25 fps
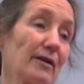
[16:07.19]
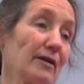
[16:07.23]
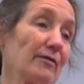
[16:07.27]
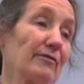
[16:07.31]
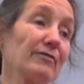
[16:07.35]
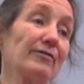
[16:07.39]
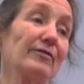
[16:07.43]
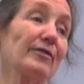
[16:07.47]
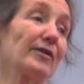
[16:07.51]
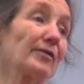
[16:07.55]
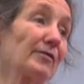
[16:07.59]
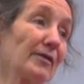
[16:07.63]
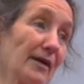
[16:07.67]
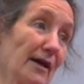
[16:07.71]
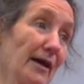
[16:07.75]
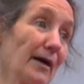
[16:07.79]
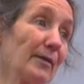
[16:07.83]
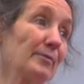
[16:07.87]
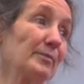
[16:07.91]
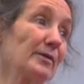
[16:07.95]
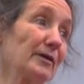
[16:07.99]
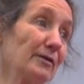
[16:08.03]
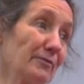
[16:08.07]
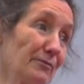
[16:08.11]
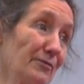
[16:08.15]
are very
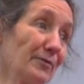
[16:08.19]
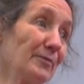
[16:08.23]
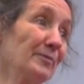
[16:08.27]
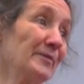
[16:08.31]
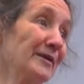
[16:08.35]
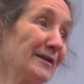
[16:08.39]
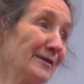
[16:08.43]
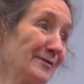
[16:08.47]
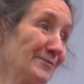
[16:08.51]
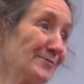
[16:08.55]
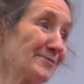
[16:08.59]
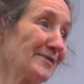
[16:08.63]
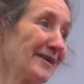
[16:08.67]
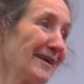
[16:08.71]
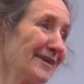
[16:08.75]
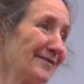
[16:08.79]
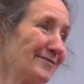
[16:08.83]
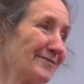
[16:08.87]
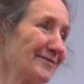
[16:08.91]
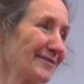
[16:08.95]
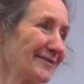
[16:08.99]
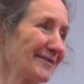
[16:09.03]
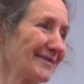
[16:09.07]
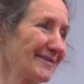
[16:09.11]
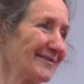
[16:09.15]
happy for me to pray
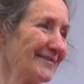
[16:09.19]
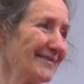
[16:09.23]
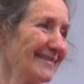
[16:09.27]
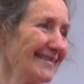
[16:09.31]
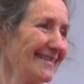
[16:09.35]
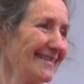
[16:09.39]
for them.